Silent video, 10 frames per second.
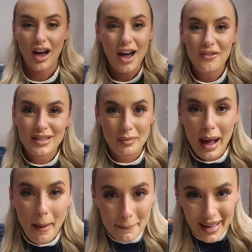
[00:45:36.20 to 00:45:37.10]
Life is
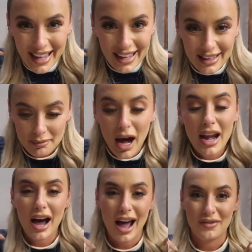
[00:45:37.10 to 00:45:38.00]
about me. My
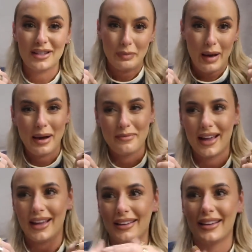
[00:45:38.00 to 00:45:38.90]
life is about
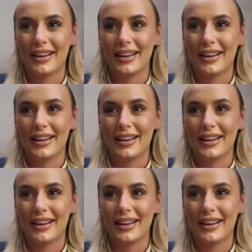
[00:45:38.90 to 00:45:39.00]
me.